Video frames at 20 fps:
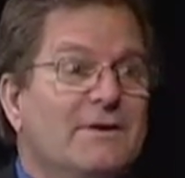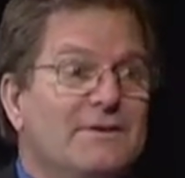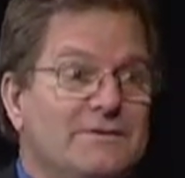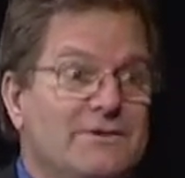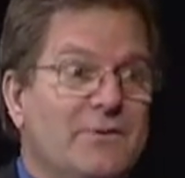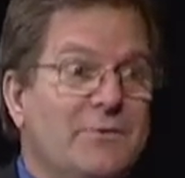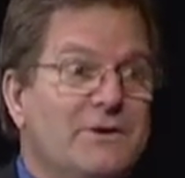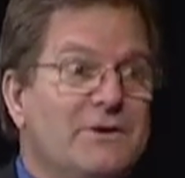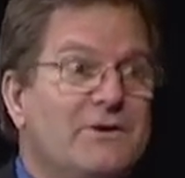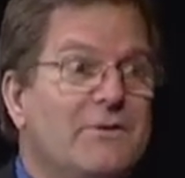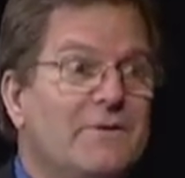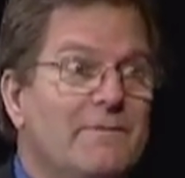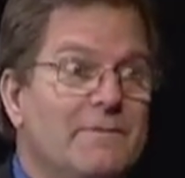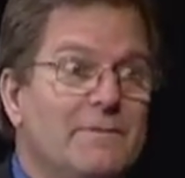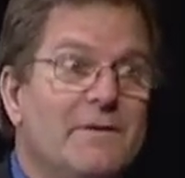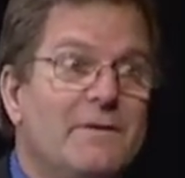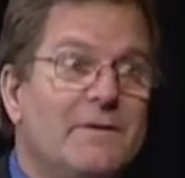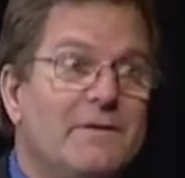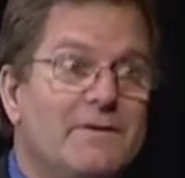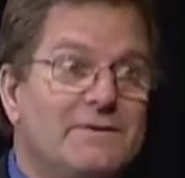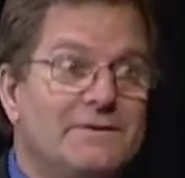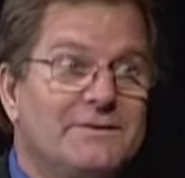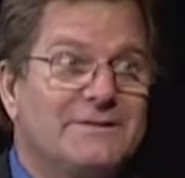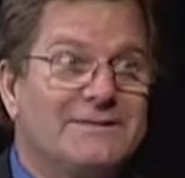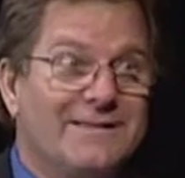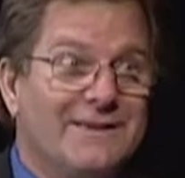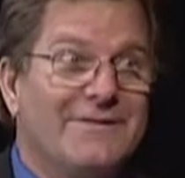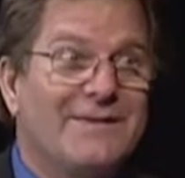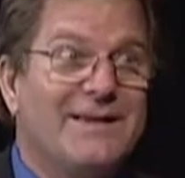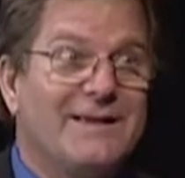So they when you borrow money,
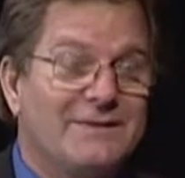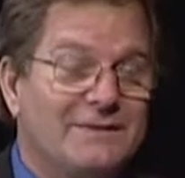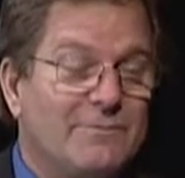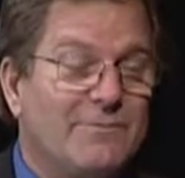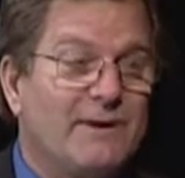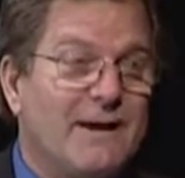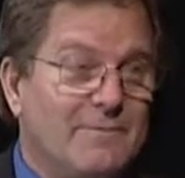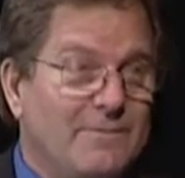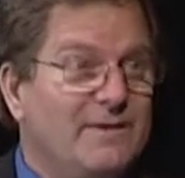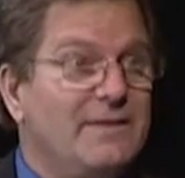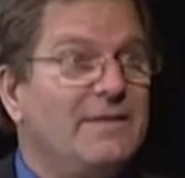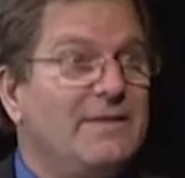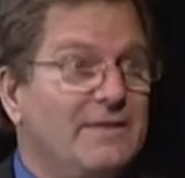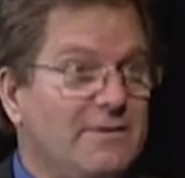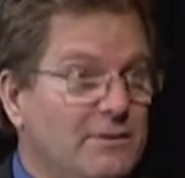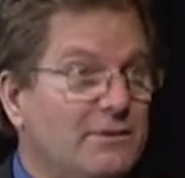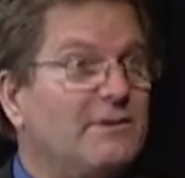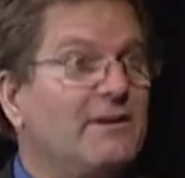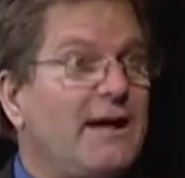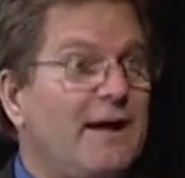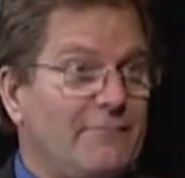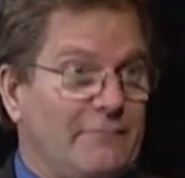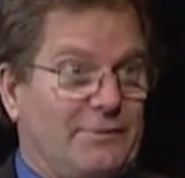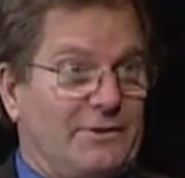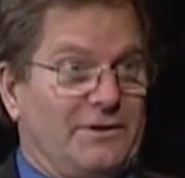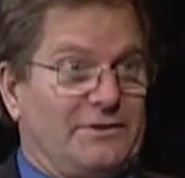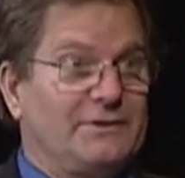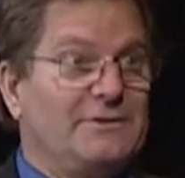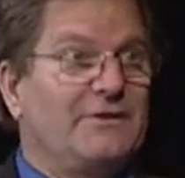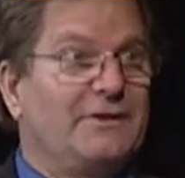so they, so but I mean, they're
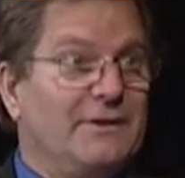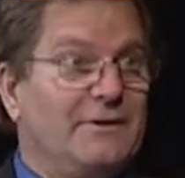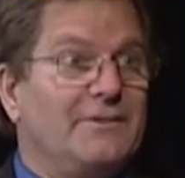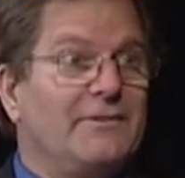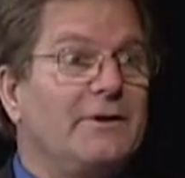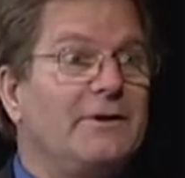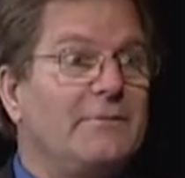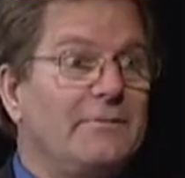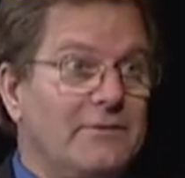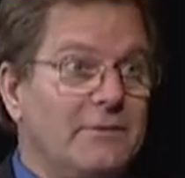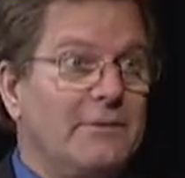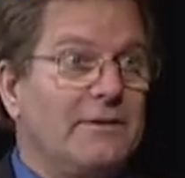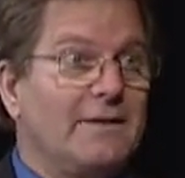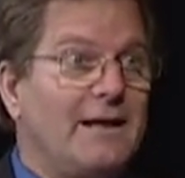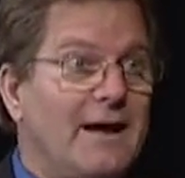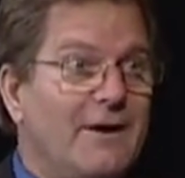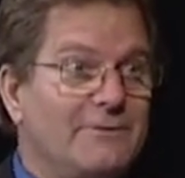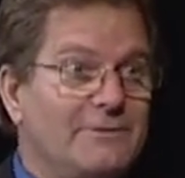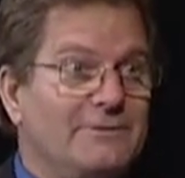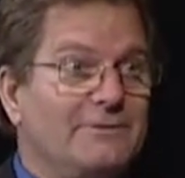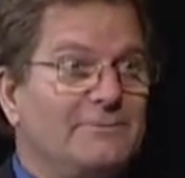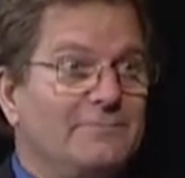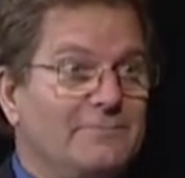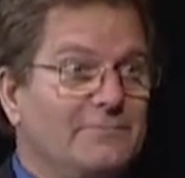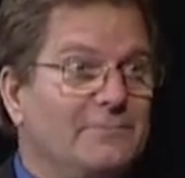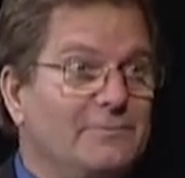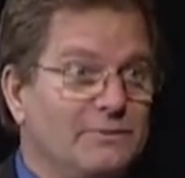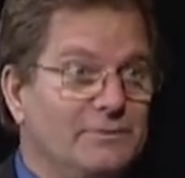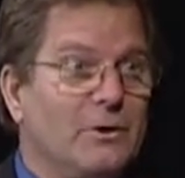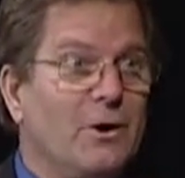leverage. You know, they're right. they're allowed to
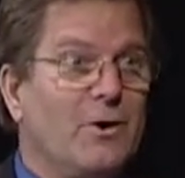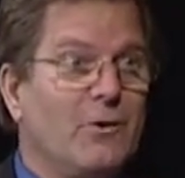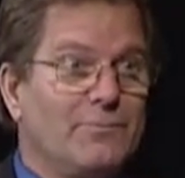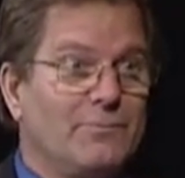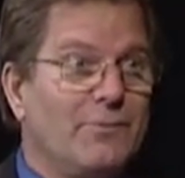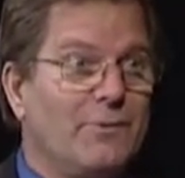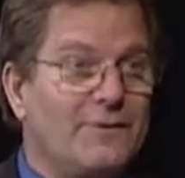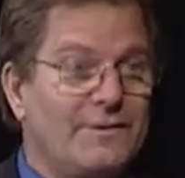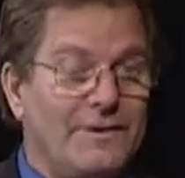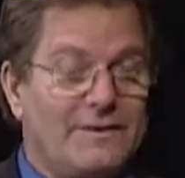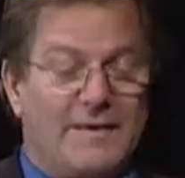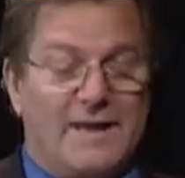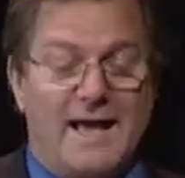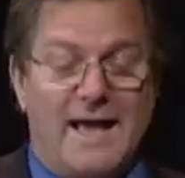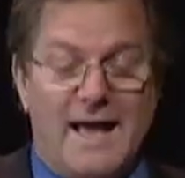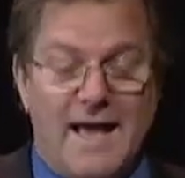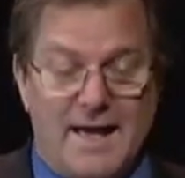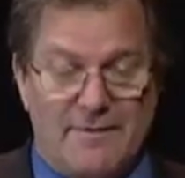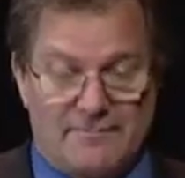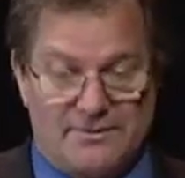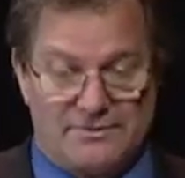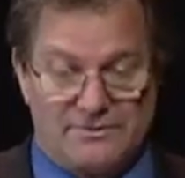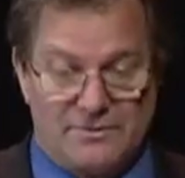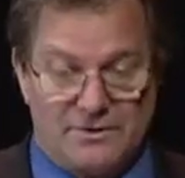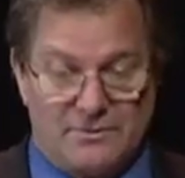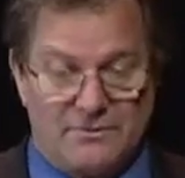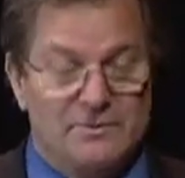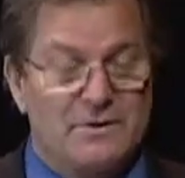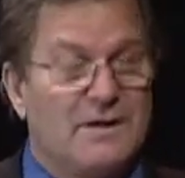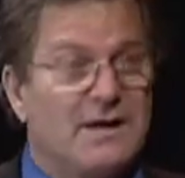right. loan more than they have, and right.
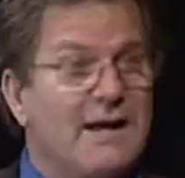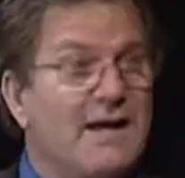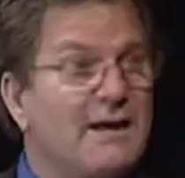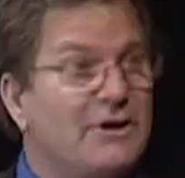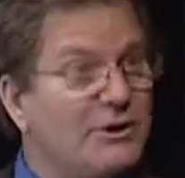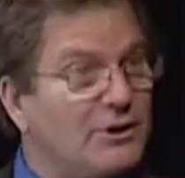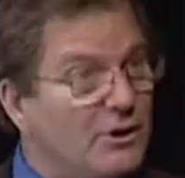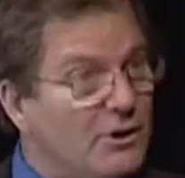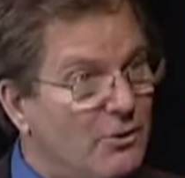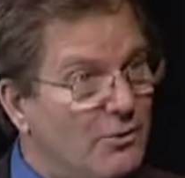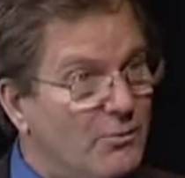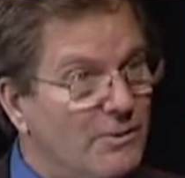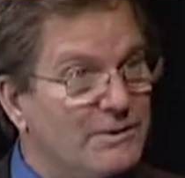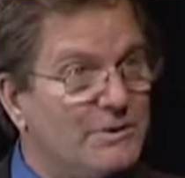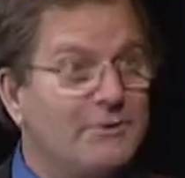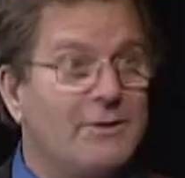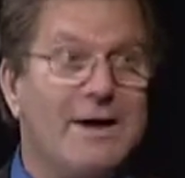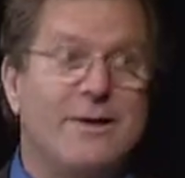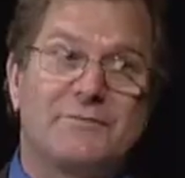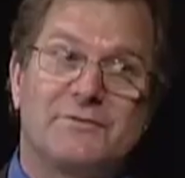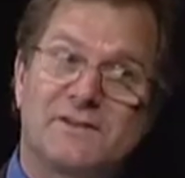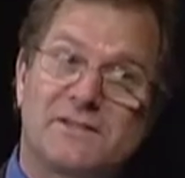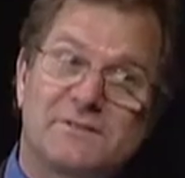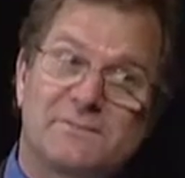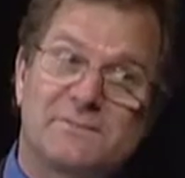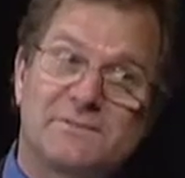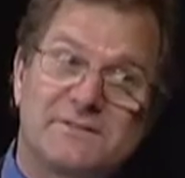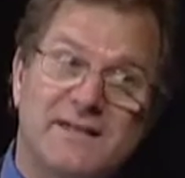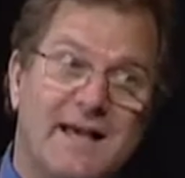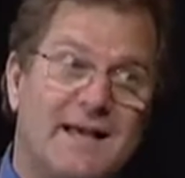so you know when you have six
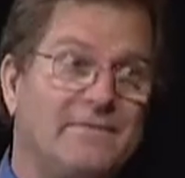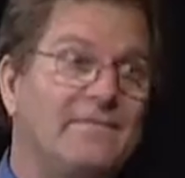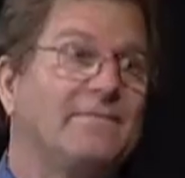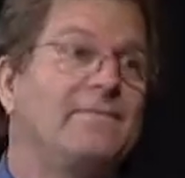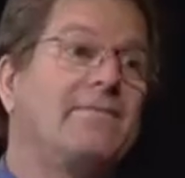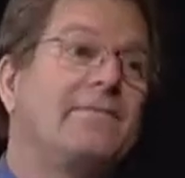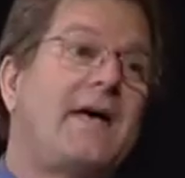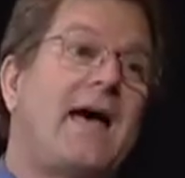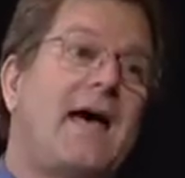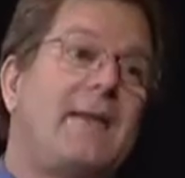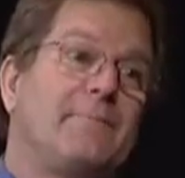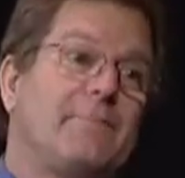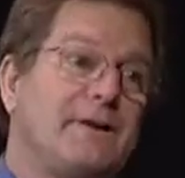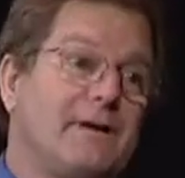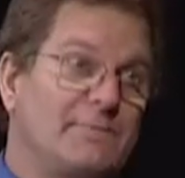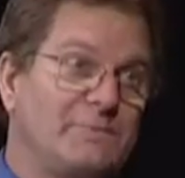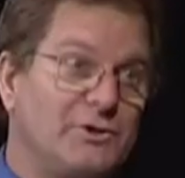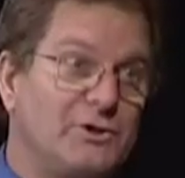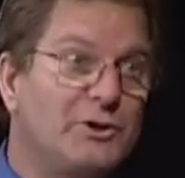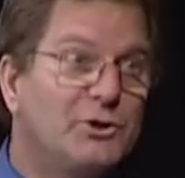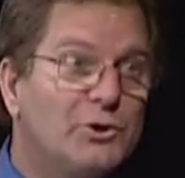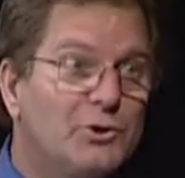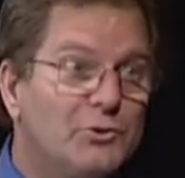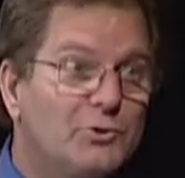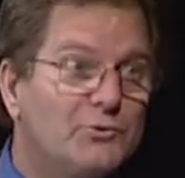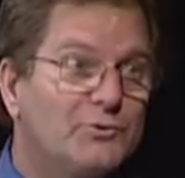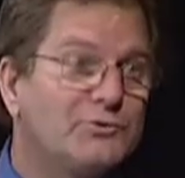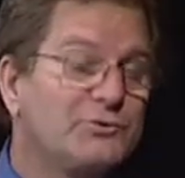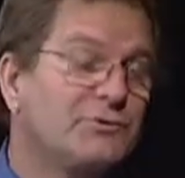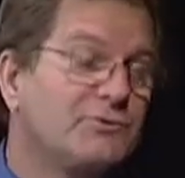percent, that becomes a
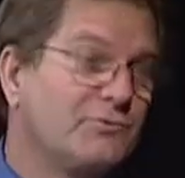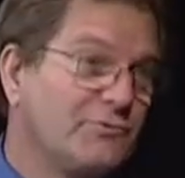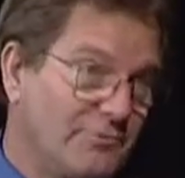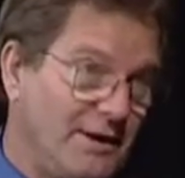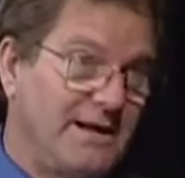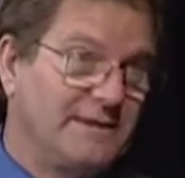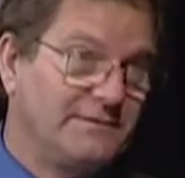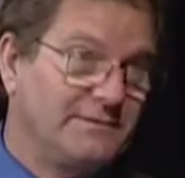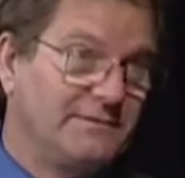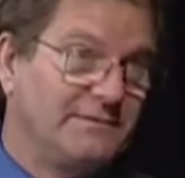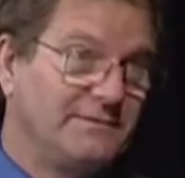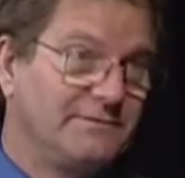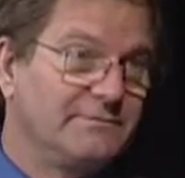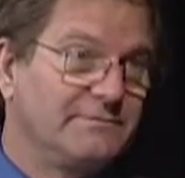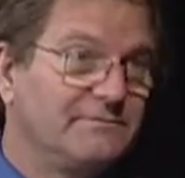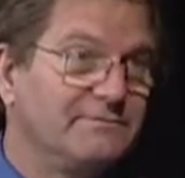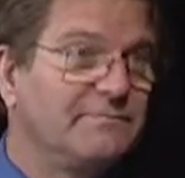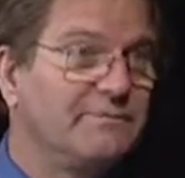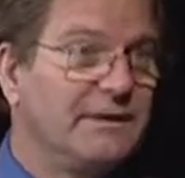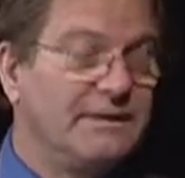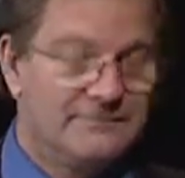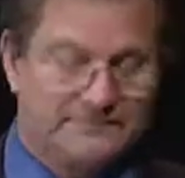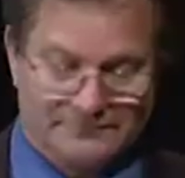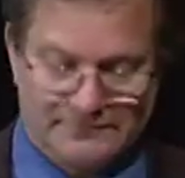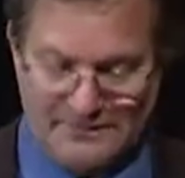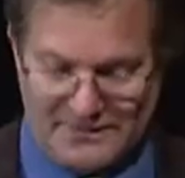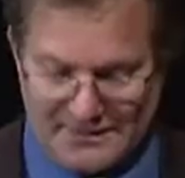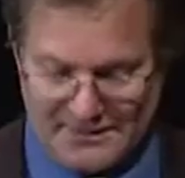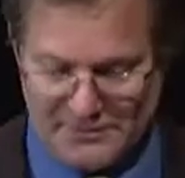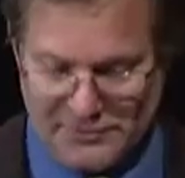huge crisis.
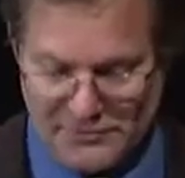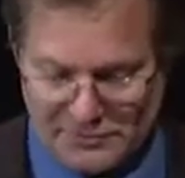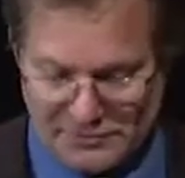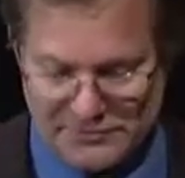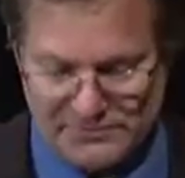Correct. Huge.